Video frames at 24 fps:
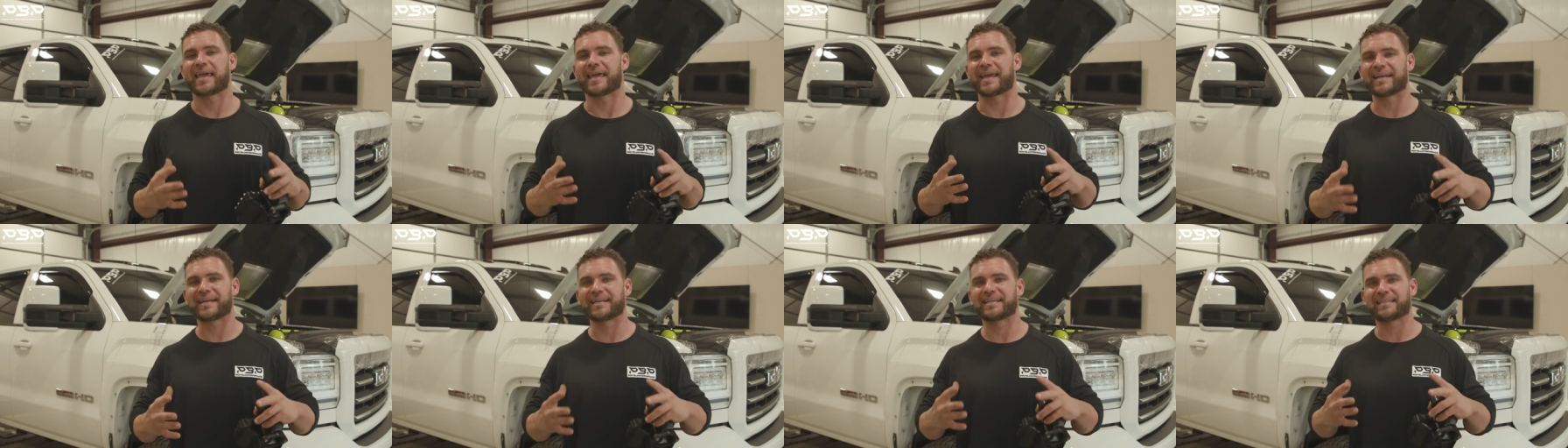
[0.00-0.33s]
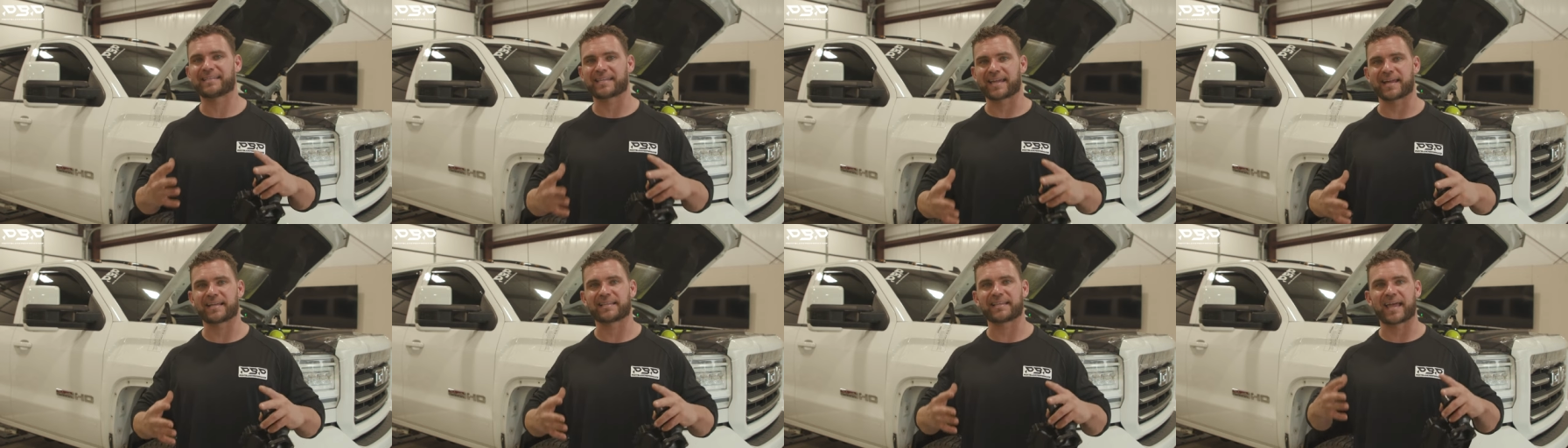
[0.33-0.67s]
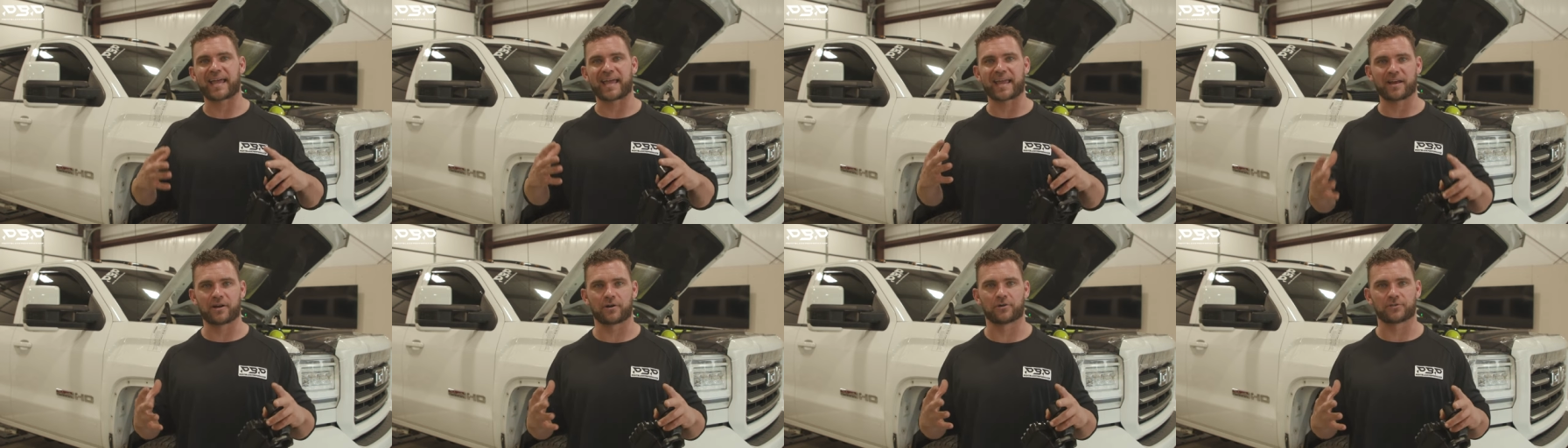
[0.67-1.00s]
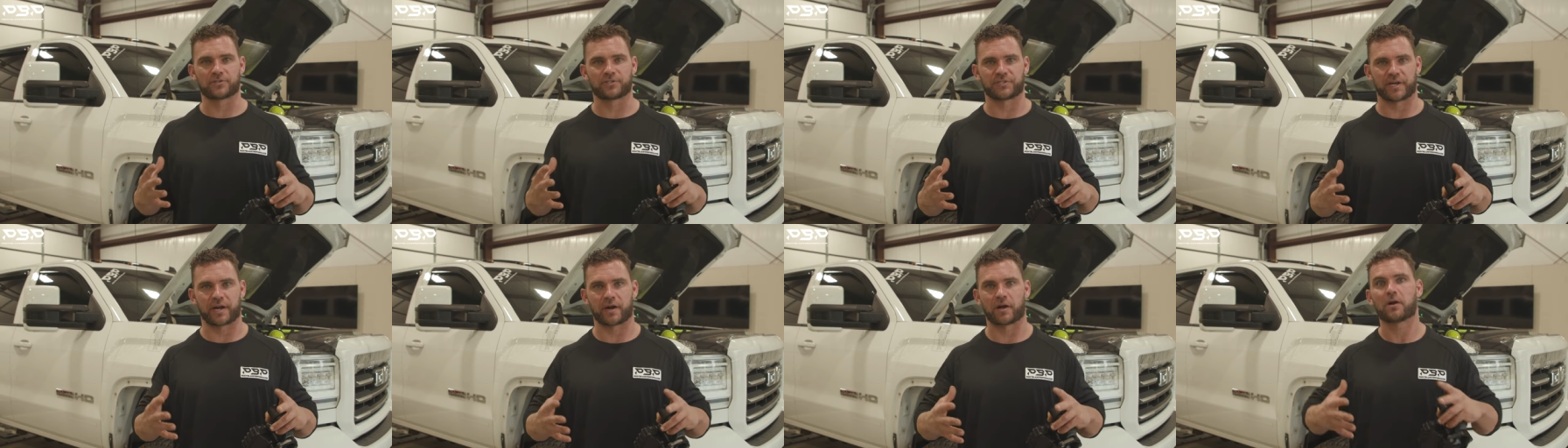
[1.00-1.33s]
Anything that
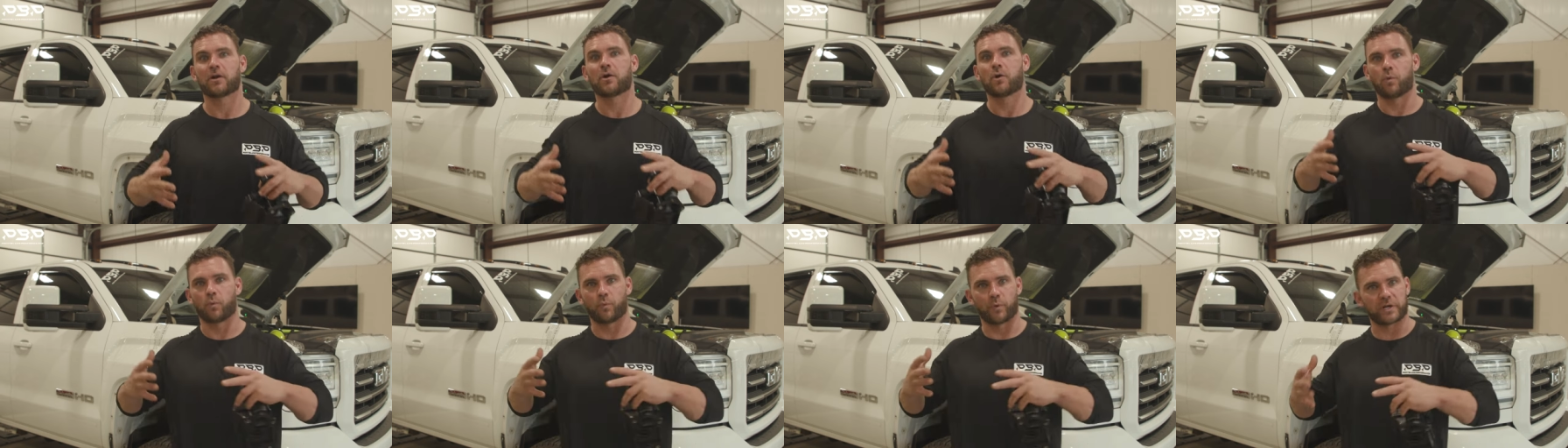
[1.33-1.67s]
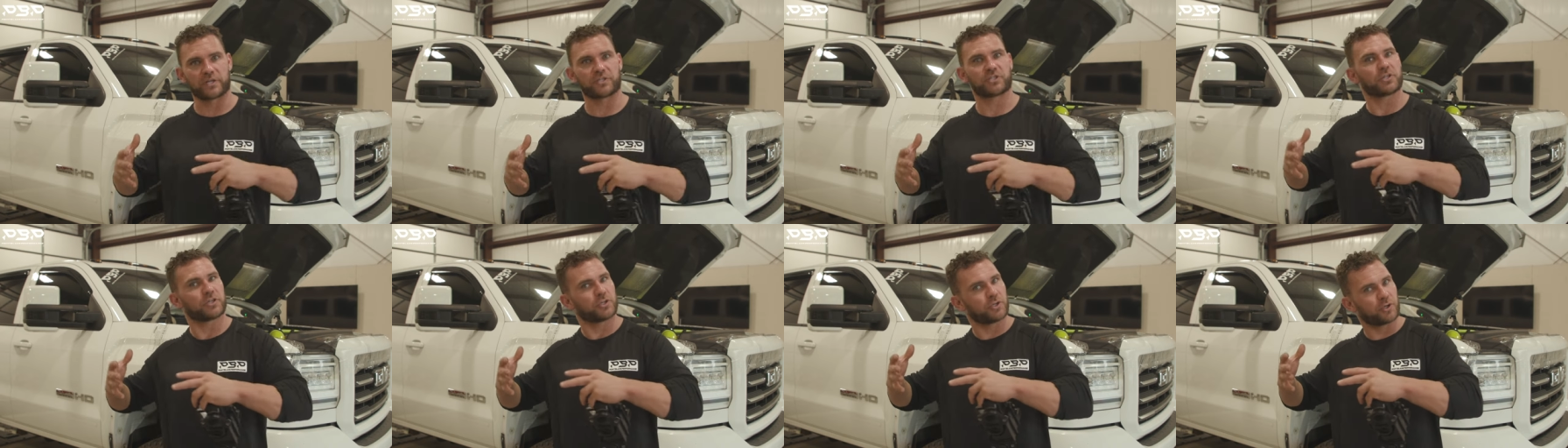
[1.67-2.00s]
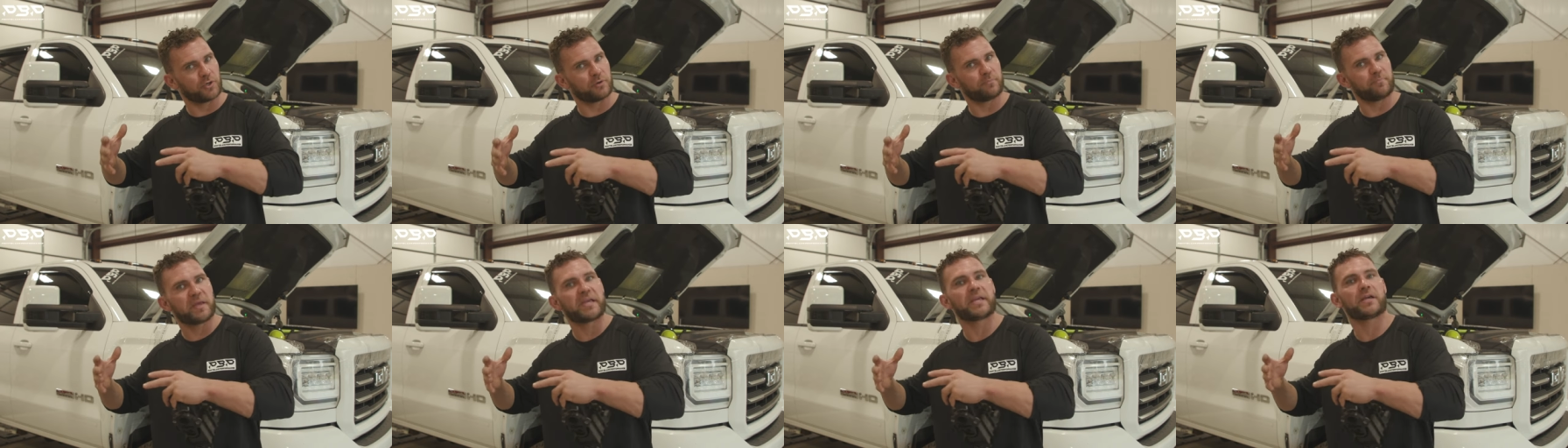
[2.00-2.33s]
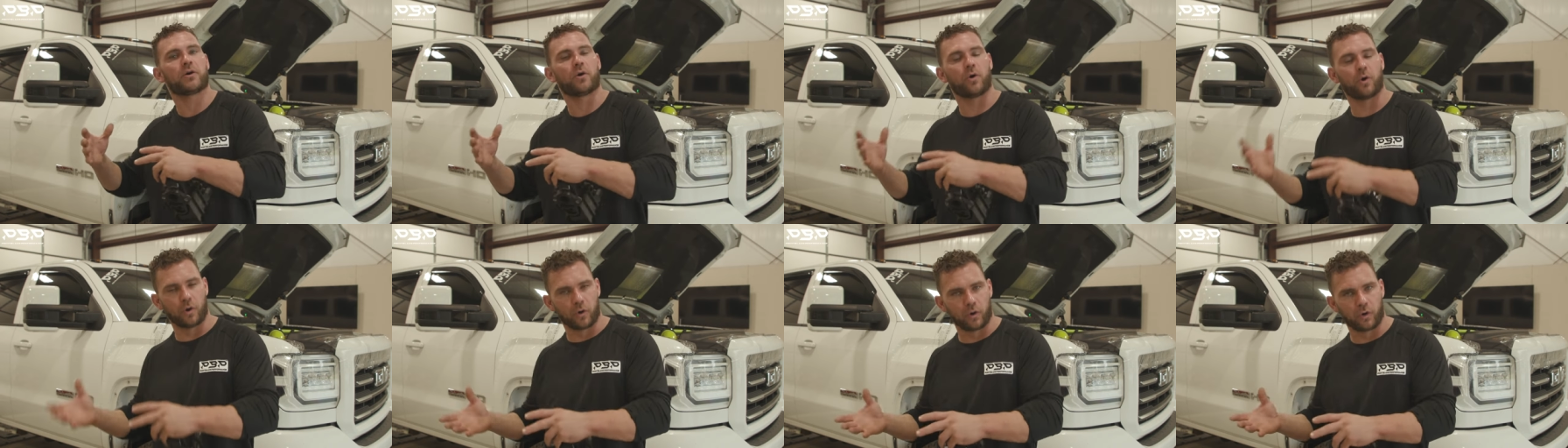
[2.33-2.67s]
enters there, which could
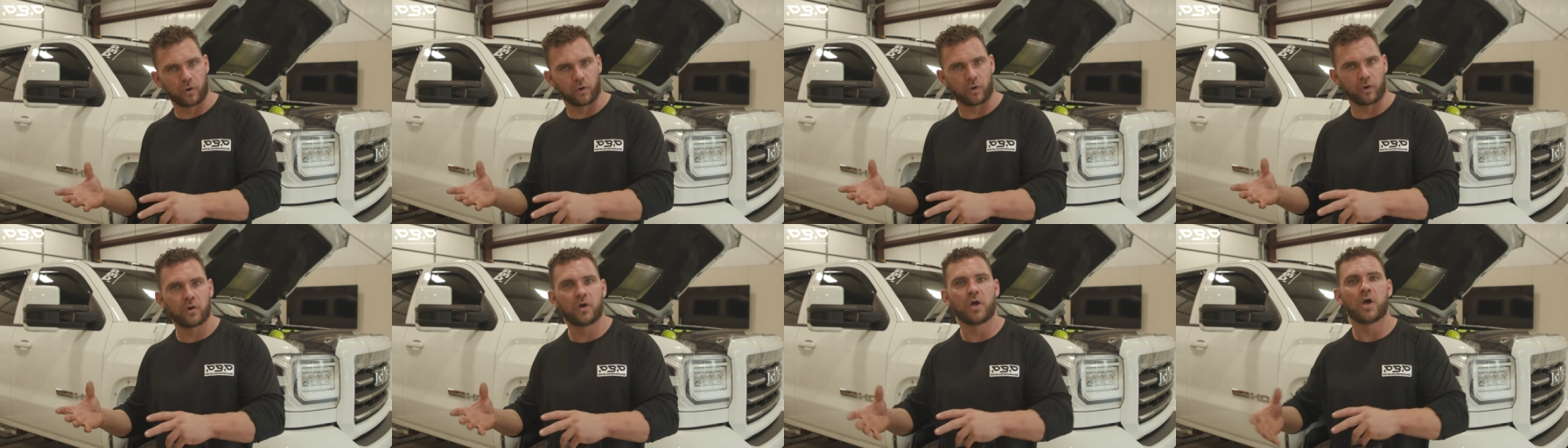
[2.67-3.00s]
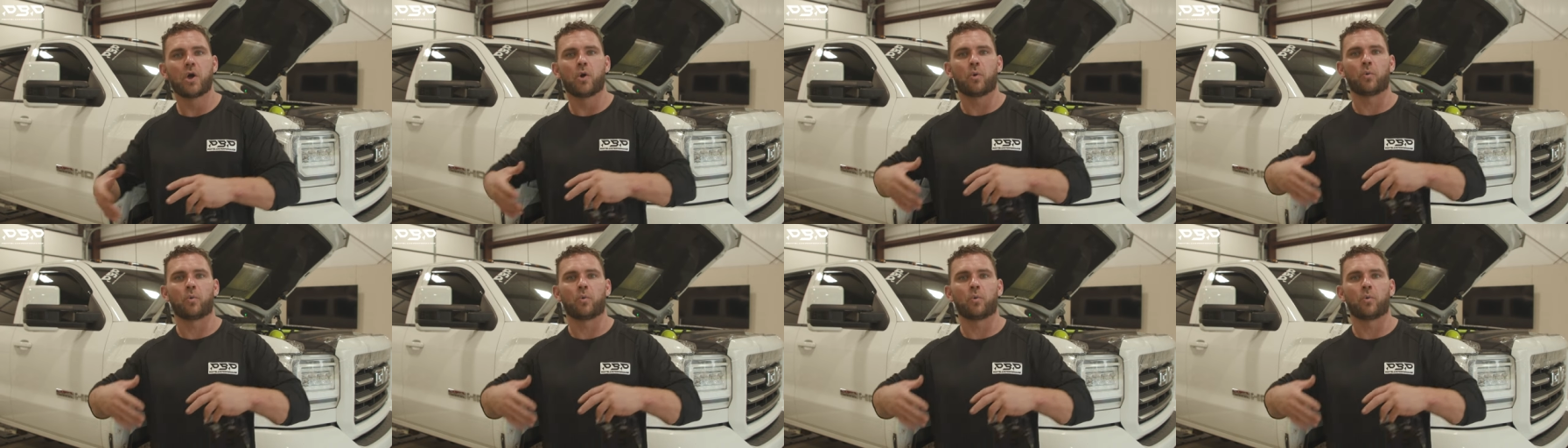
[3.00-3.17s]
be oil,